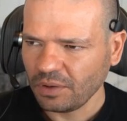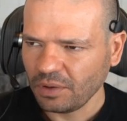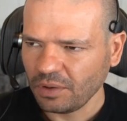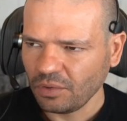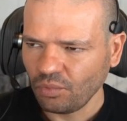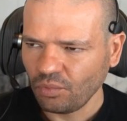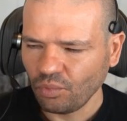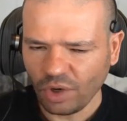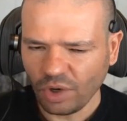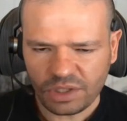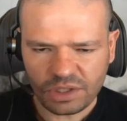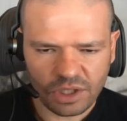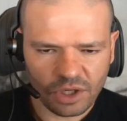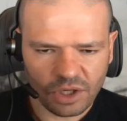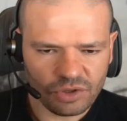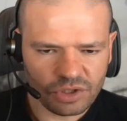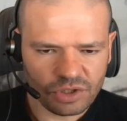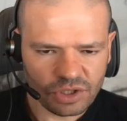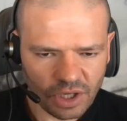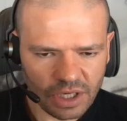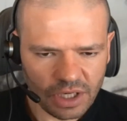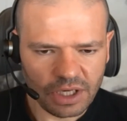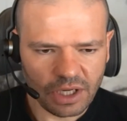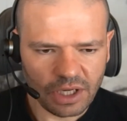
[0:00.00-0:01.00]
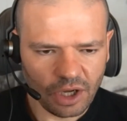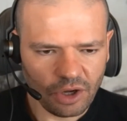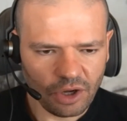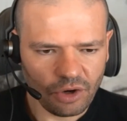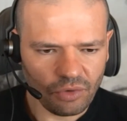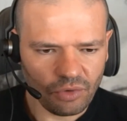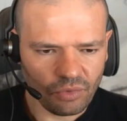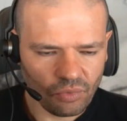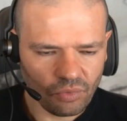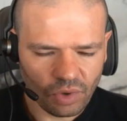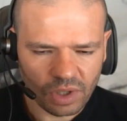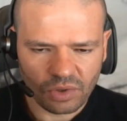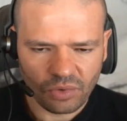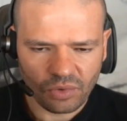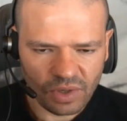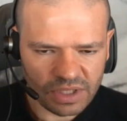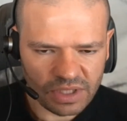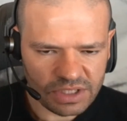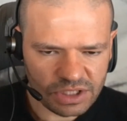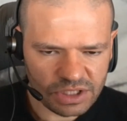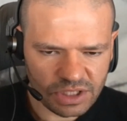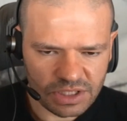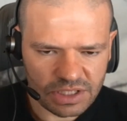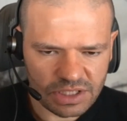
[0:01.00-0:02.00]
what don't I know? What
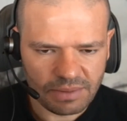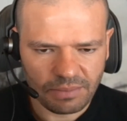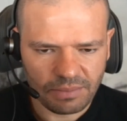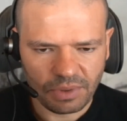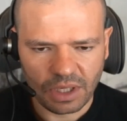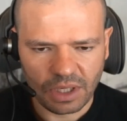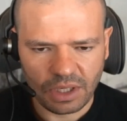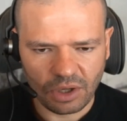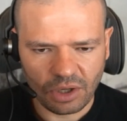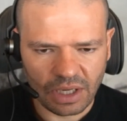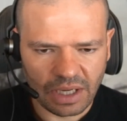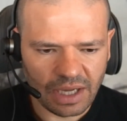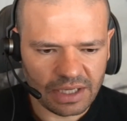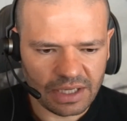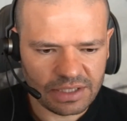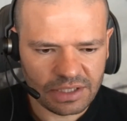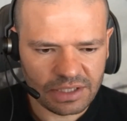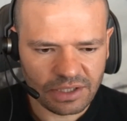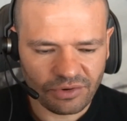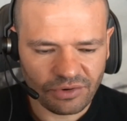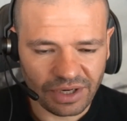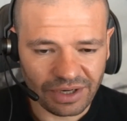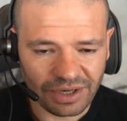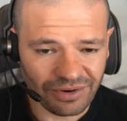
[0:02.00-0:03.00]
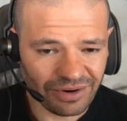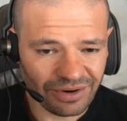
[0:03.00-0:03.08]
questions am I not asking? Right?